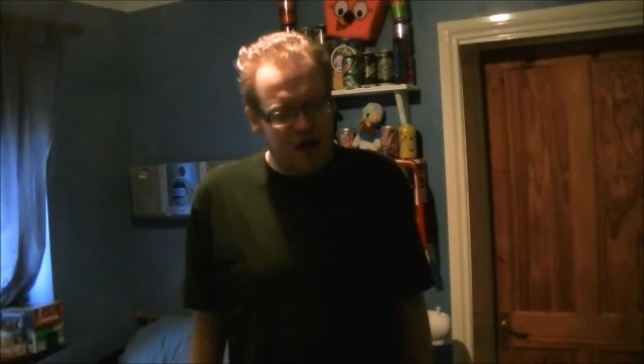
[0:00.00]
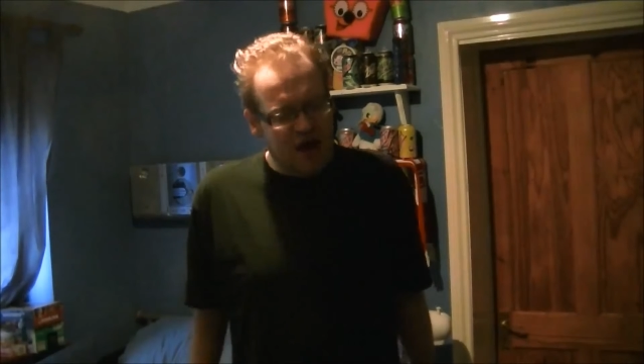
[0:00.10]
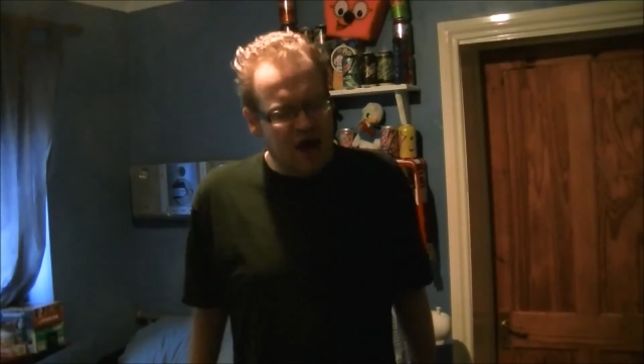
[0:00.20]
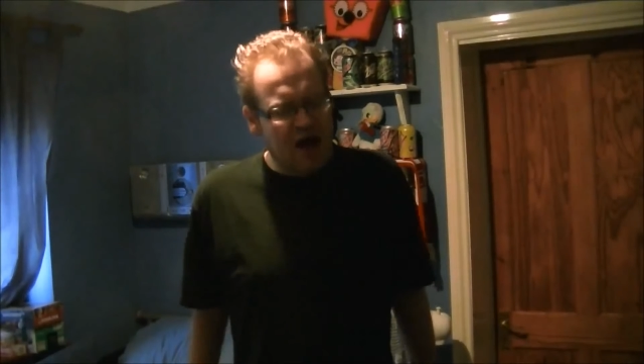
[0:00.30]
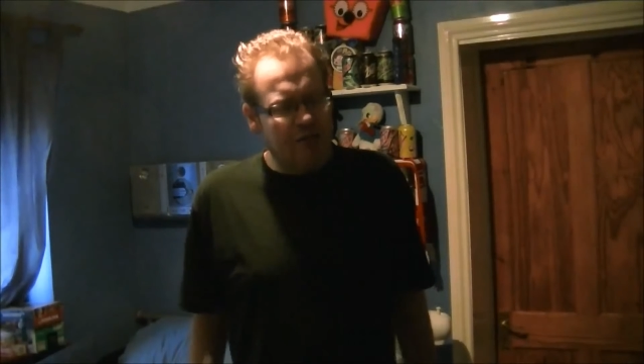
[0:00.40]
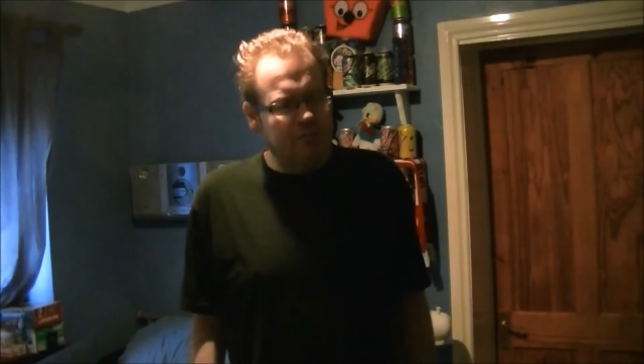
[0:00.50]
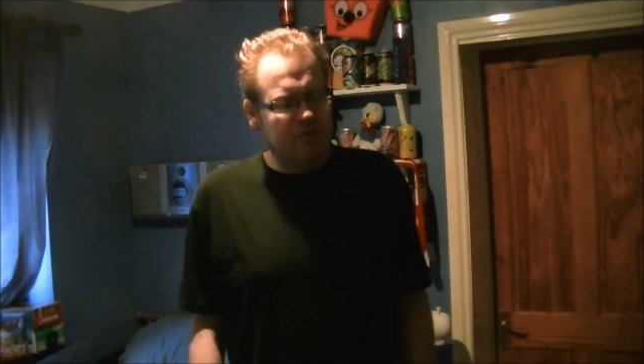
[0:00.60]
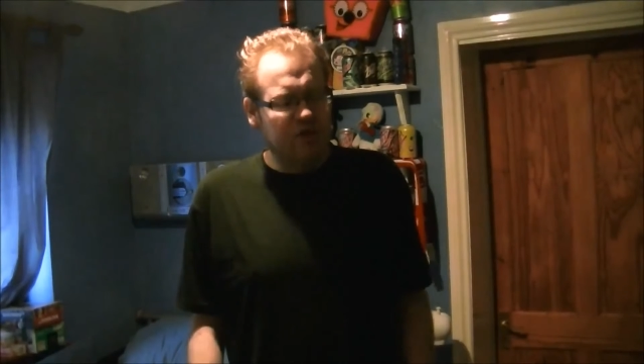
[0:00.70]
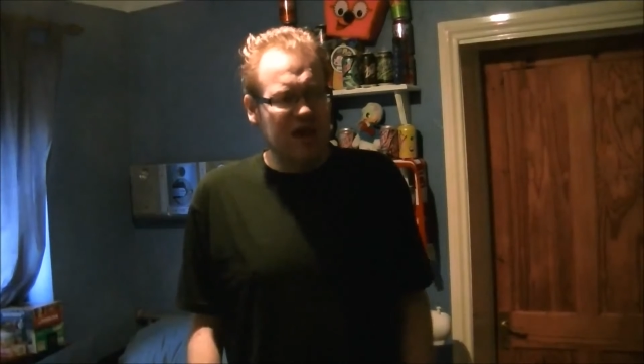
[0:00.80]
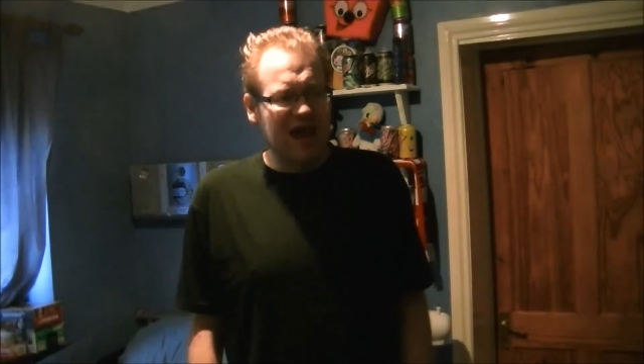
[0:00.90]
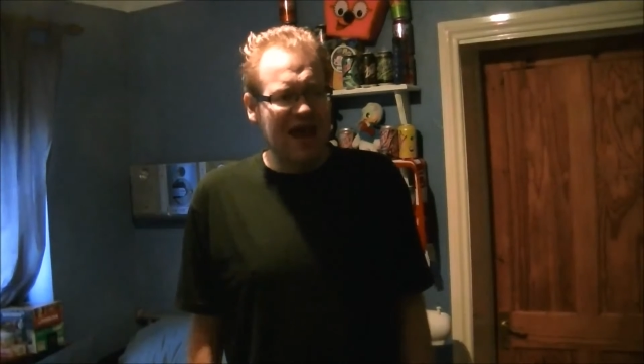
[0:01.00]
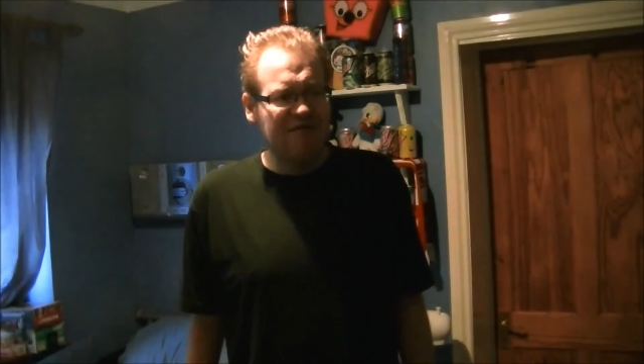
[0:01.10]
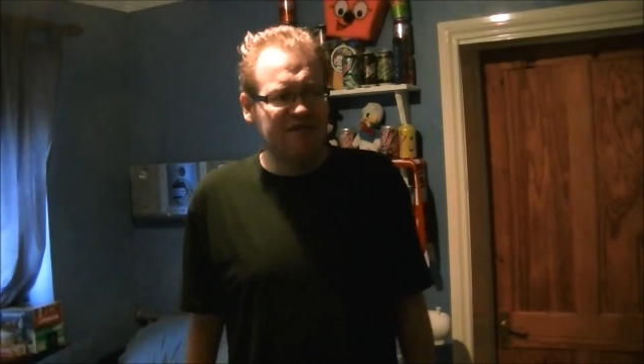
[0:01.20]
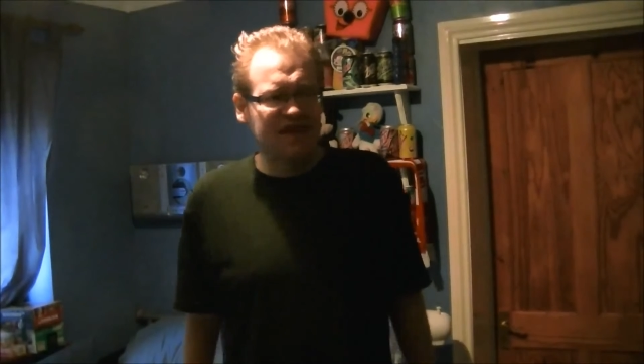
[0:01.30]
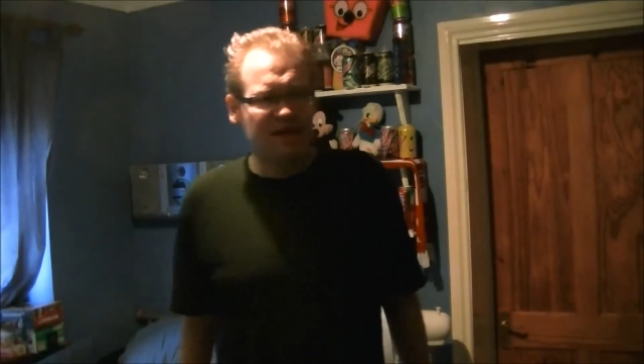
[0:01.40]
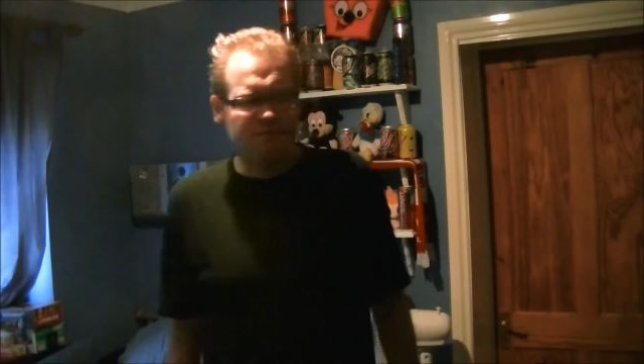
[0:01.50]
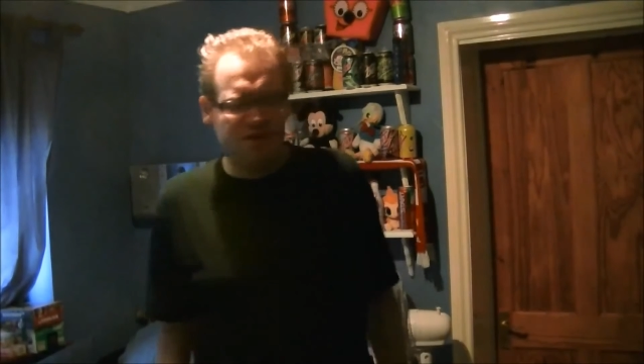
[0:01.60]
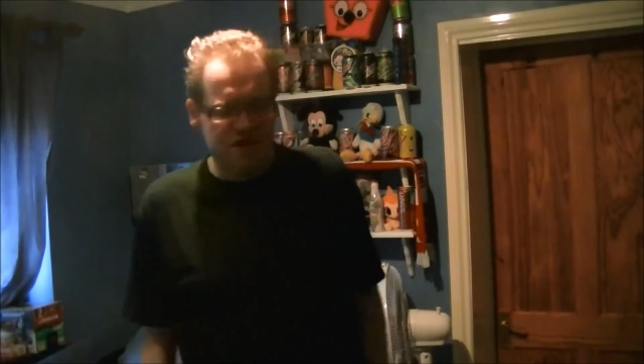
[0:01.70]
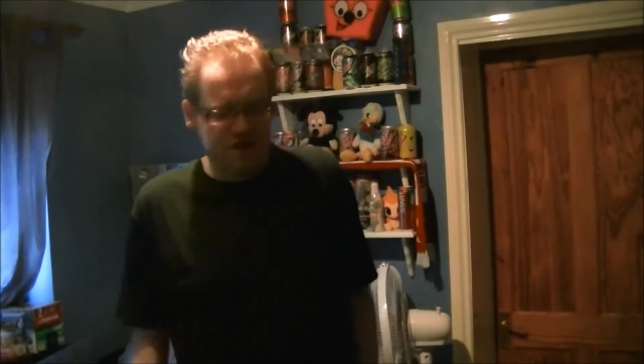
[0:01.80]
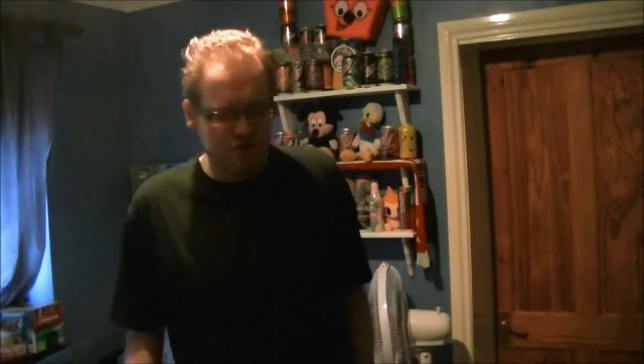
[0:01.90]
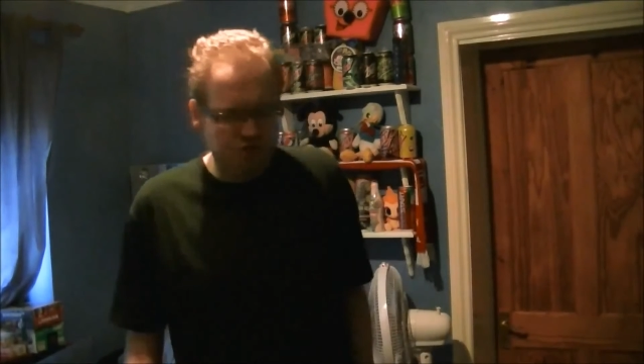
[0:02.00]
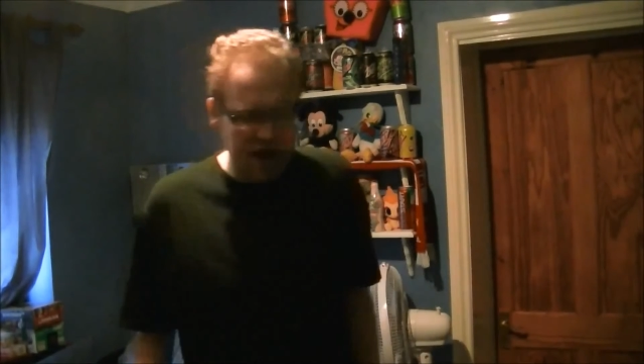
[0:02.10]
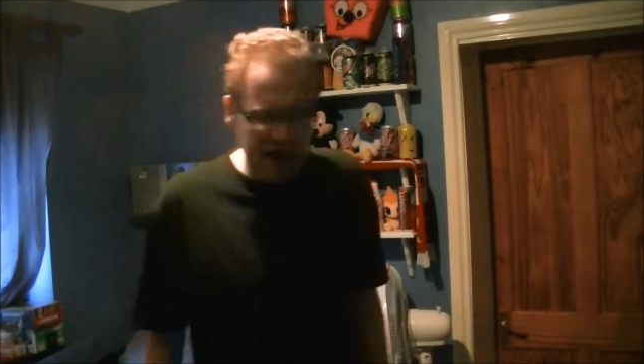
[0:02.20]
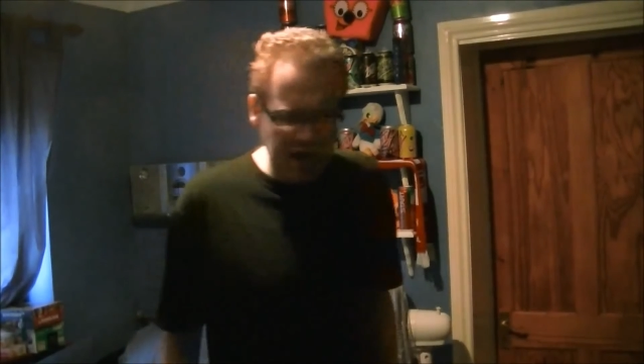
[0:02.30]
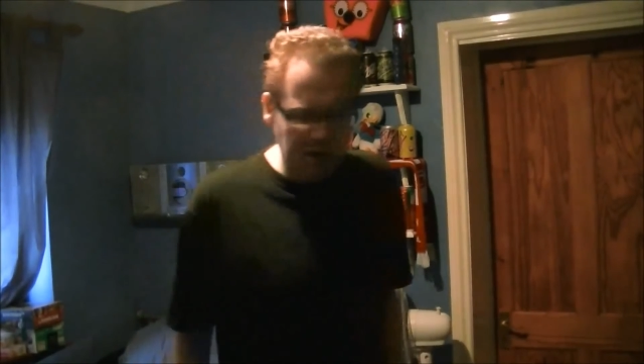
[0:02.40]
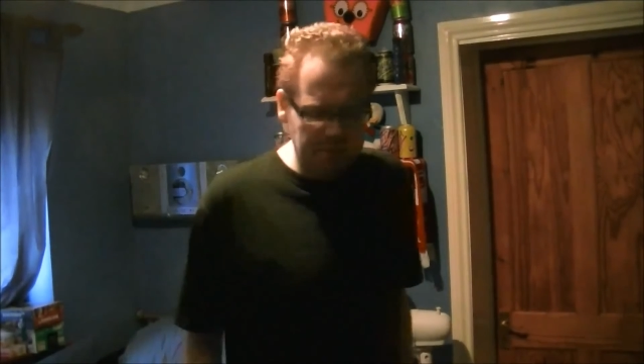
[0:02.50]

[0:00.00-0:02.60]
I'm gonna have to give this a rating,